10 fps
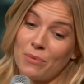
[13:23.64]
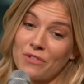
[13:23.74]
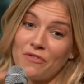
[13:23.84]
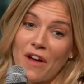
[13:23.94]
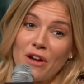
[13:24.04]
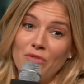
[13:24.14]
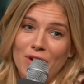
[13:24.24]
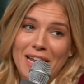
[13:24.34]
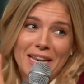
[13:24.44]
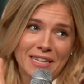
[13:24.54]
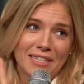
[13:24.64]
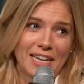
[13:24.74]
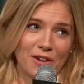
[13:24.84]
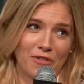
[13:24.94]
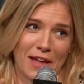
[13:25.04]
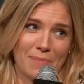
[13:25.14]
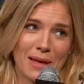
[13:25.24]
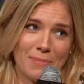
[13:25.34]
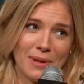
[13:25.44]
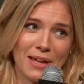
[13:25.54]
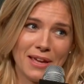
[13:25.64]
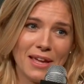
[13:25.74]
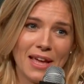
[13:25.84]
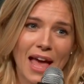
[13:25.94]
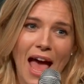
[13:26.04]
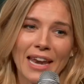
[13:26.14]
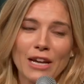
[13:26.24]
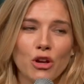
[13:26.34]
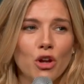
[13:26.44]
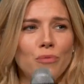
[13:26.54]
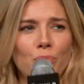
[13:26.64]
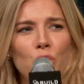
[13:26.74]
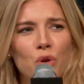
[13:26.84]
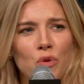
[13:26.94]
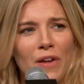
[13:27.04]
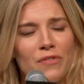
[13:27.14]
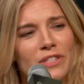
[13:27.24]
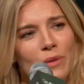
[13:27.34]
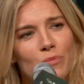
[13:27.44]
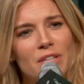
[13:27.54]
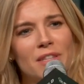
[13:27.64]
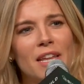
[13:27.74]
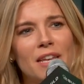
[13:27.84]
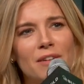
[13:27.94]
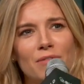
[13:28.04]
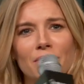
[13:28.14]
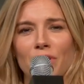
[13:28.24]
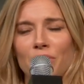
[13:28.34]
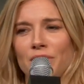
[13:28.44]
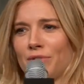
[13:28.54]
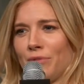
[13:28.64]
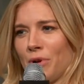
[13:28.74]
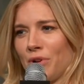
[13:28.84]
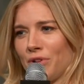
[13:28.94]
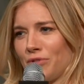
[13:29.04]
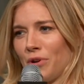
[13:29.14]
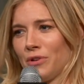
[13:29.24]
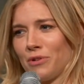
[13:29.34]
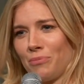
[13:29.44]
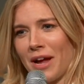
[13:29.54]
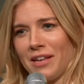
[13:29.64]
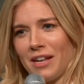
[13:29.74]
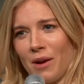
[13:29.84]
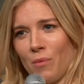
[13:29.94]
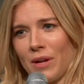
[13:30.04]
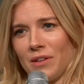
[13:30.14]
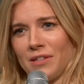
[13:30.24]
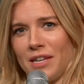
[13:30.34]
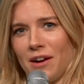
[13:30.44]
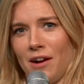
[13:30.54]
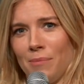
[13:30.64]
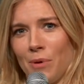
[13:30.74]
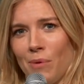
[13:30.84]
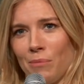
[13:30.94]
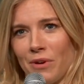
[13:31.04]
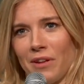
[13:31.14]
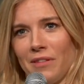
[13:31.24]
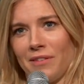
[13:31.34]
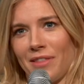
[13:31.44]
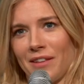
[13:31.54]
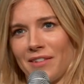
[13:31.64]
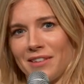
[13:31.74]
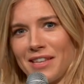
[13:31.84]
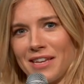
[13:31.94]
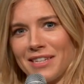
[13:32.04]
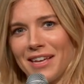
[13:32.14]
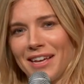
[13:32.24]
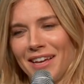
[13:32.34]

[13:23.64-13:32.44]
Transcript: was a very realistic fake baby, and it could move. And for some reason, they didn't use the remote control. So Bradley like wiggles the arm at one point, and this thing does this.